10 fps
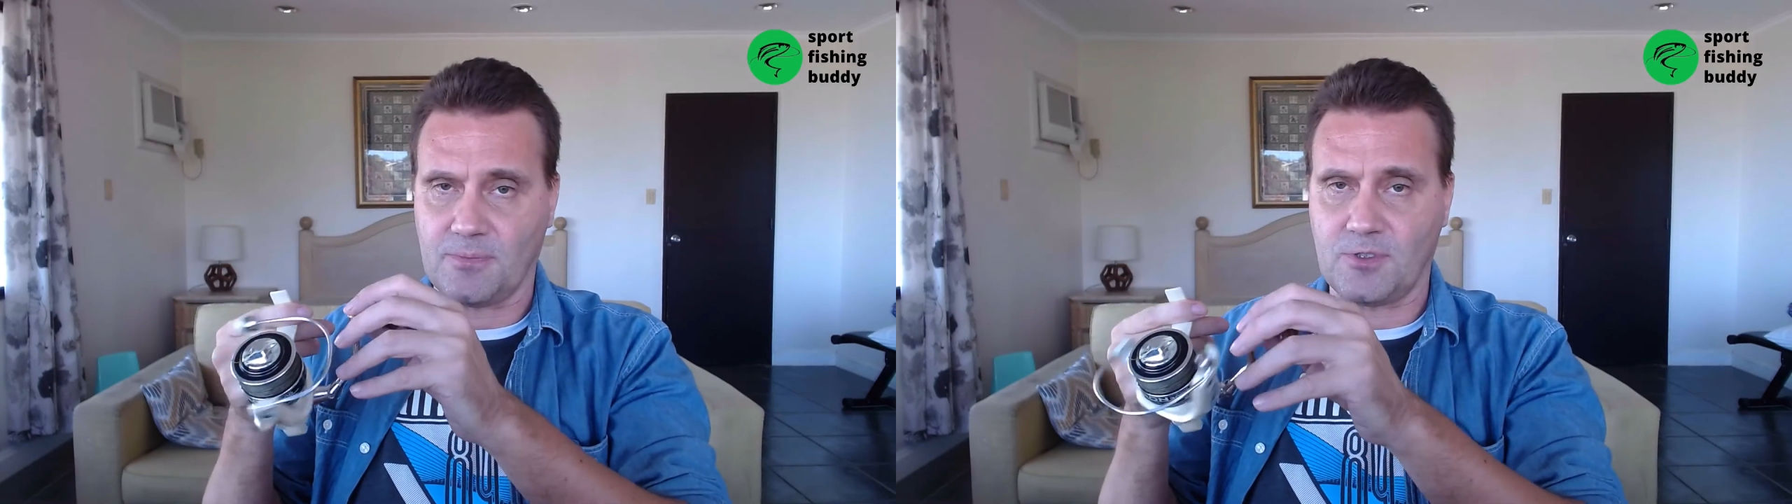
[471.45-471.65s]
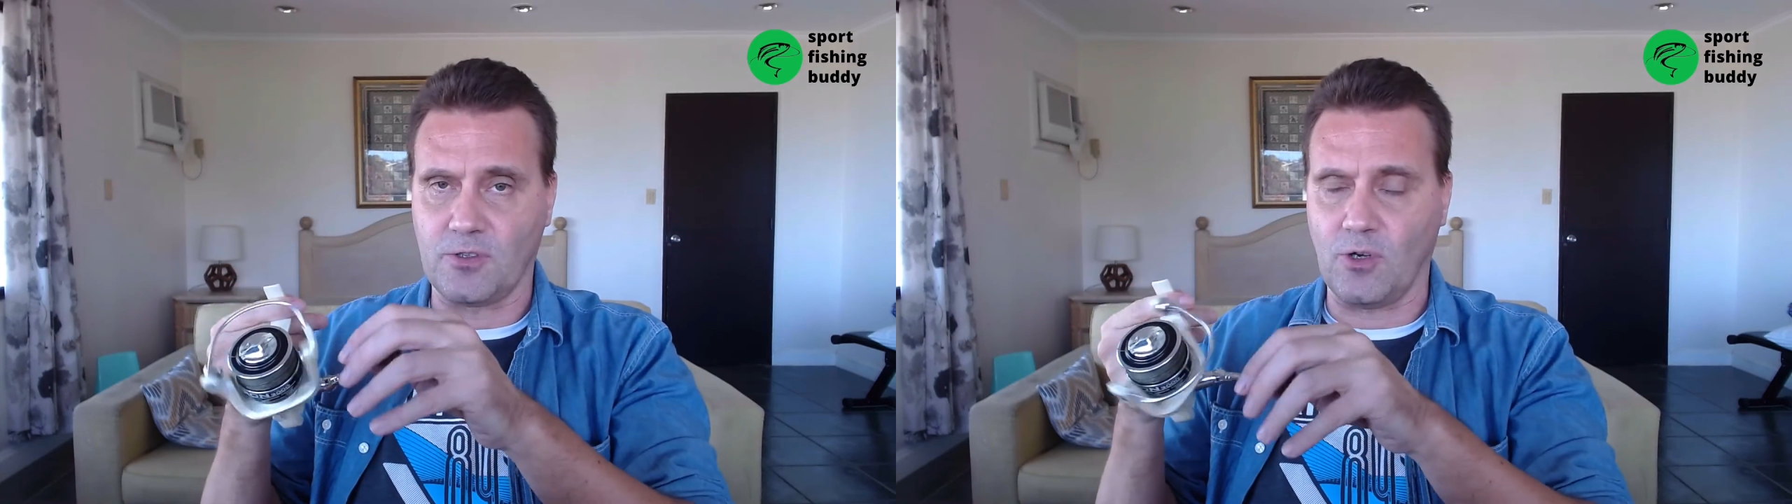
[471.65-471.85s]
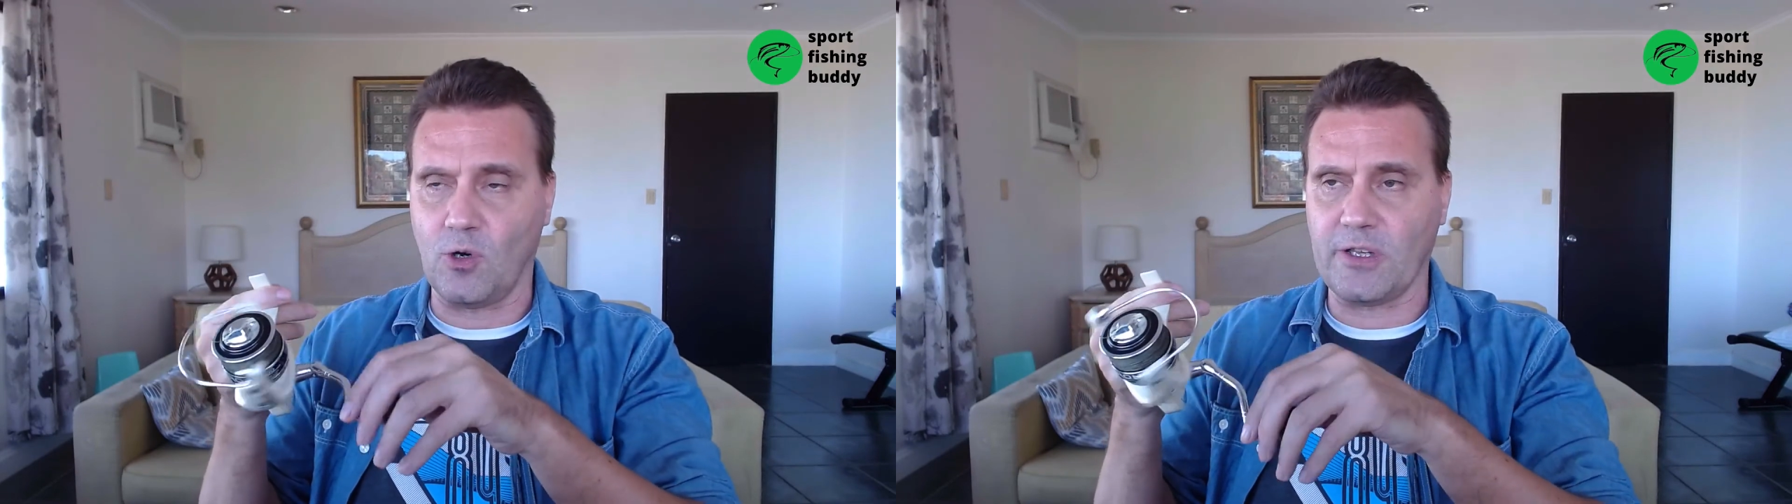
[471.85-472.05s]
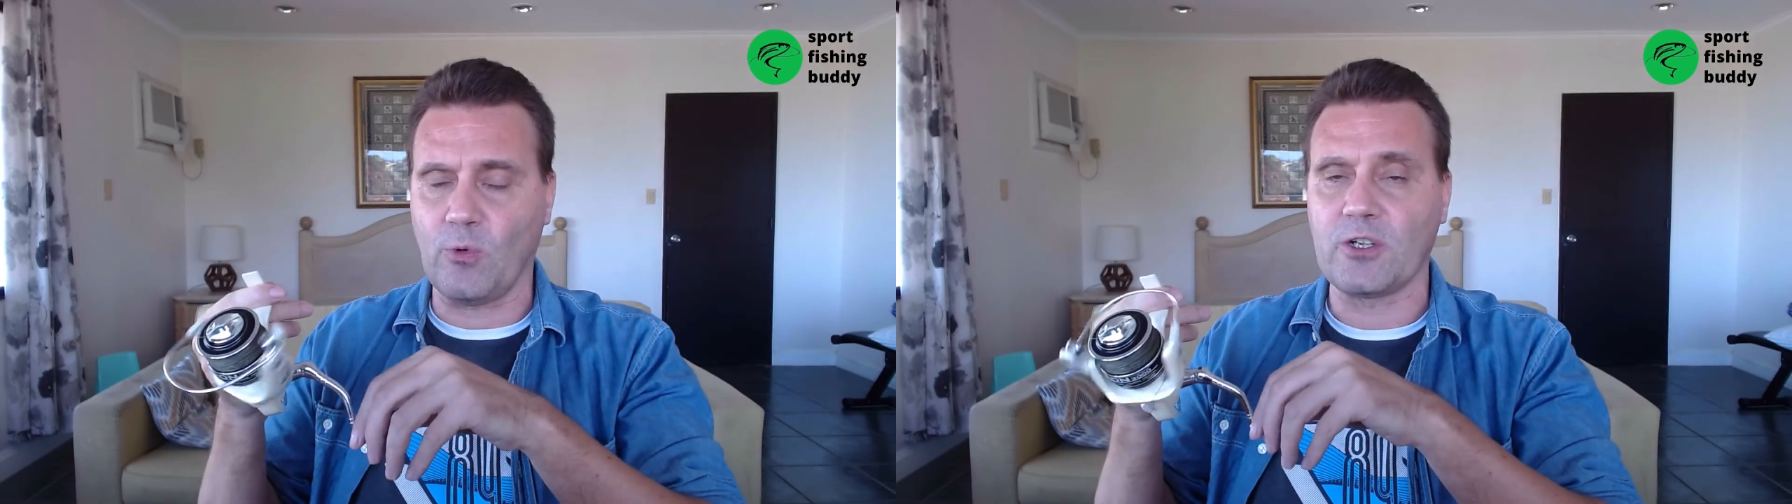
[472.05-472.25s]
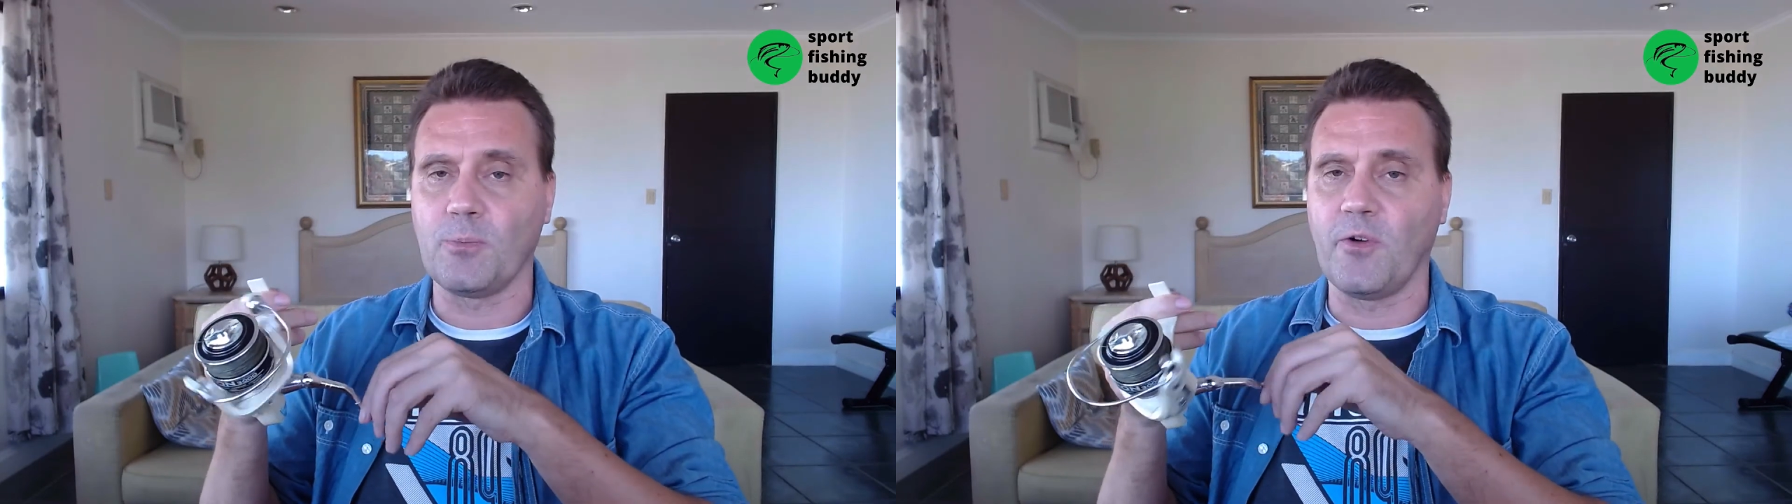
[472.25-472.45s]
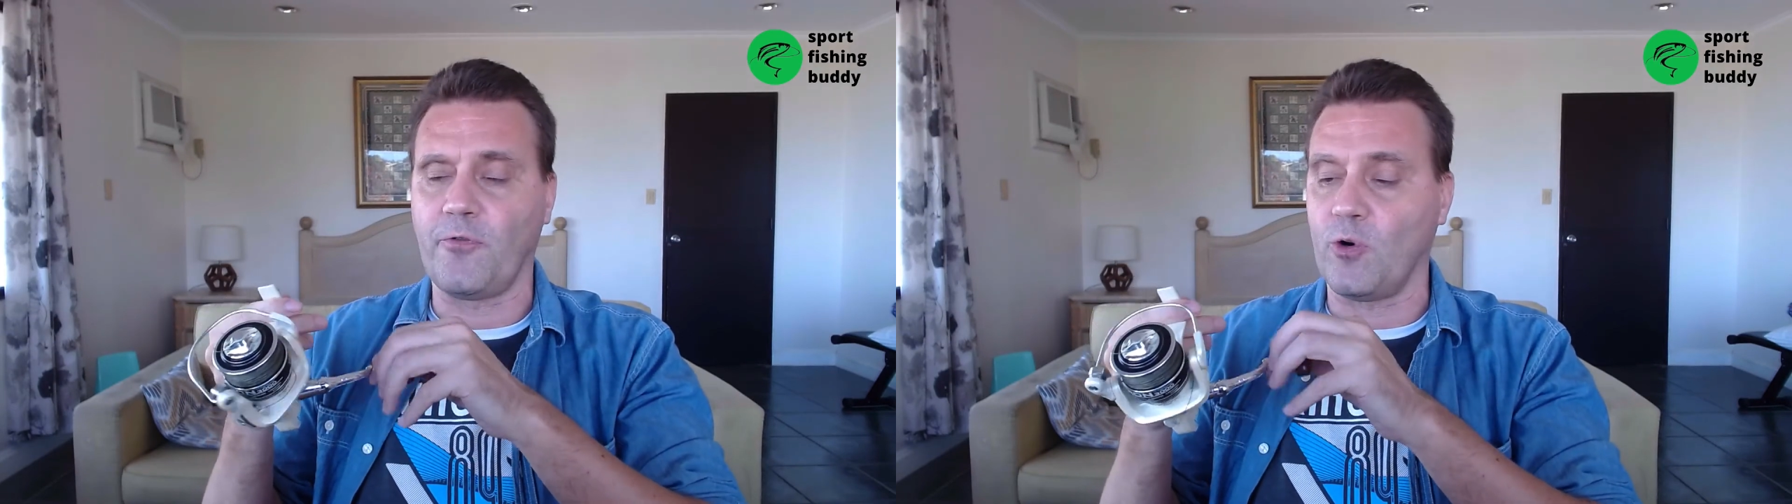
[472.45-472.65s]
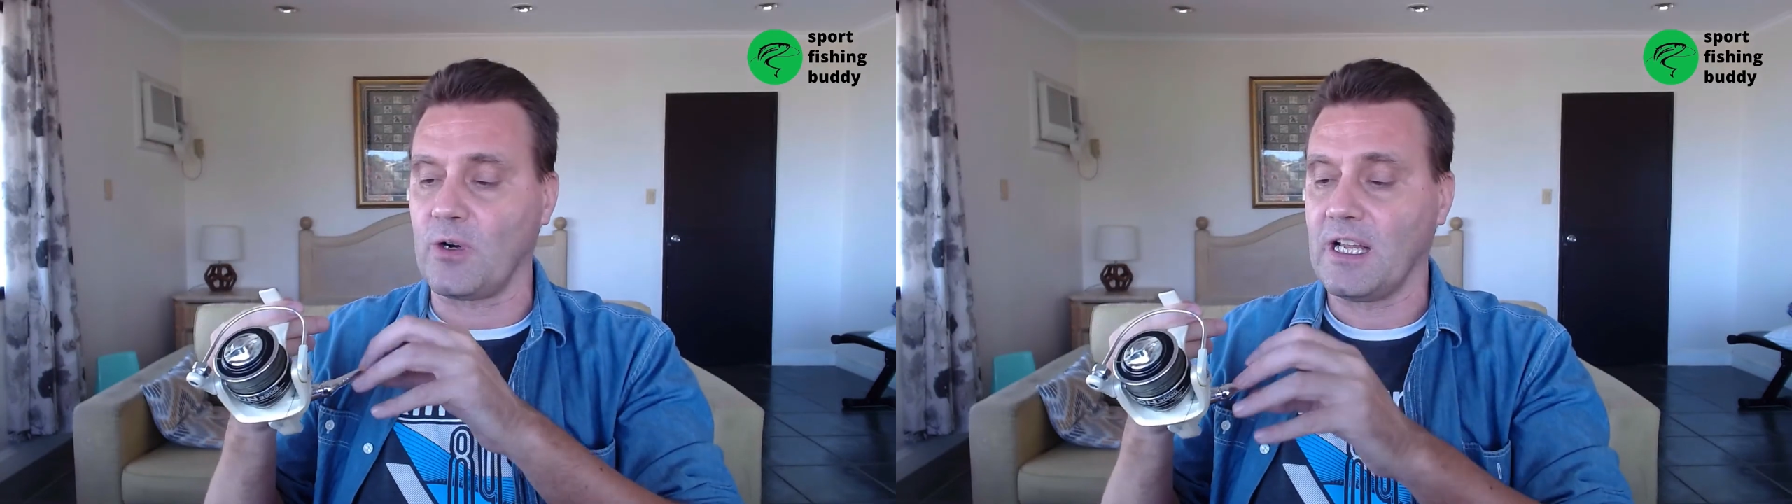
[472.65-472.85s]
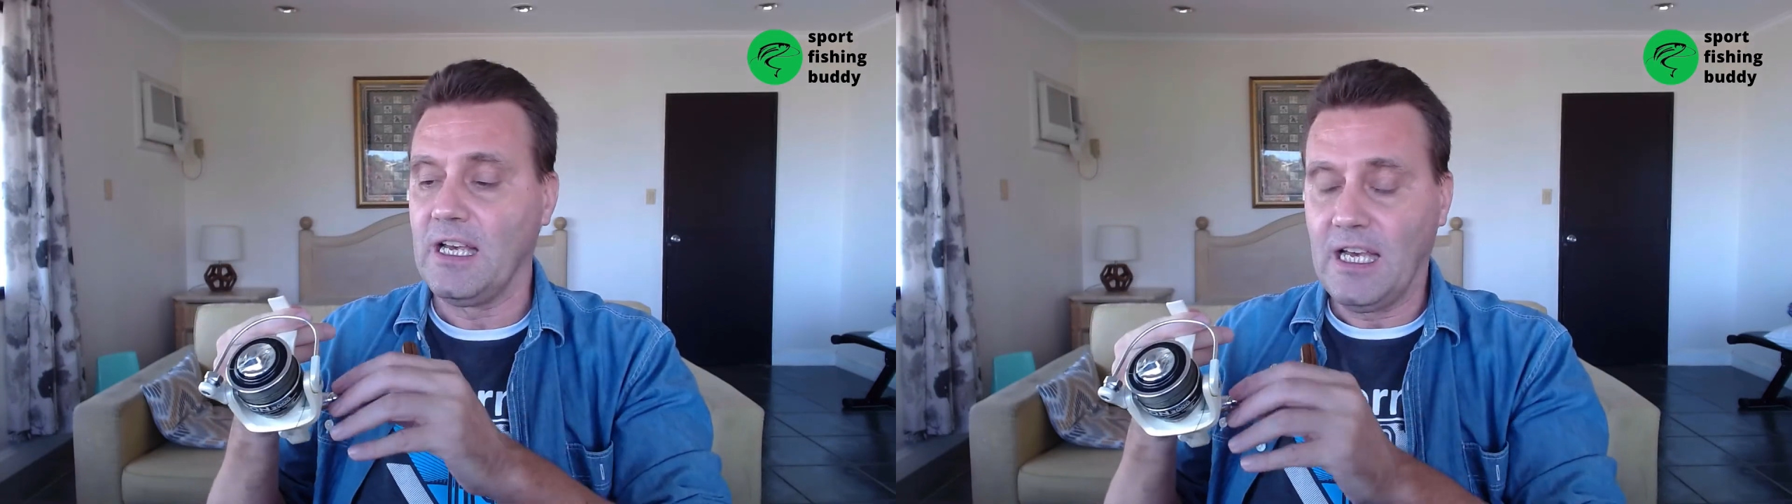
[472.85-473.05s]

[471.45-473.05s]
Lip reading: So you only want to move forward,